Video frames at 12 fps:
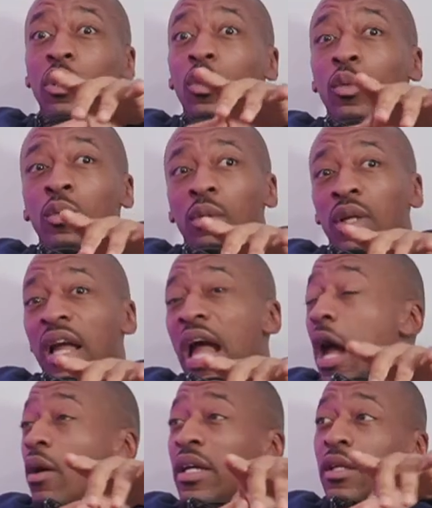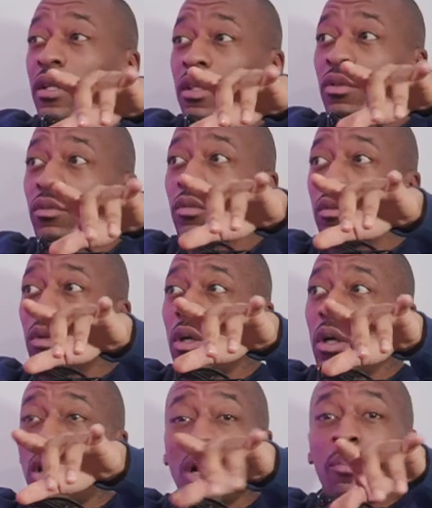know how
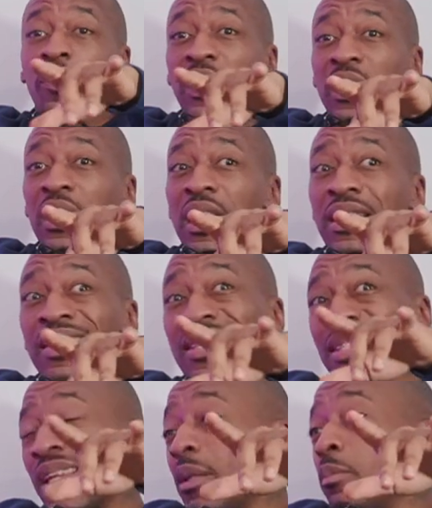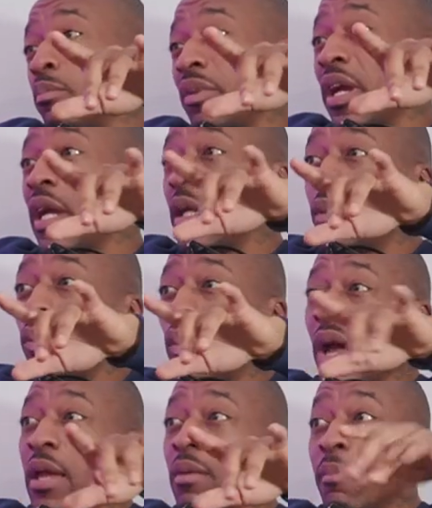RB isn't celebrated
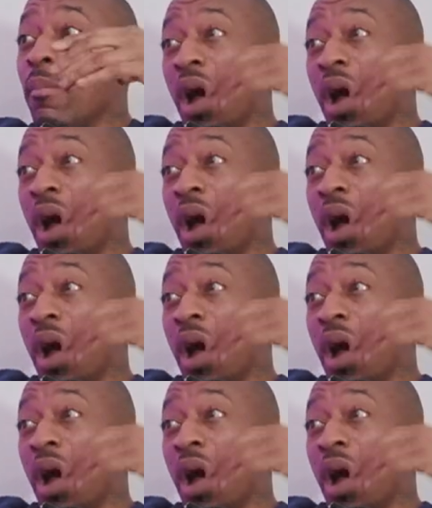way, in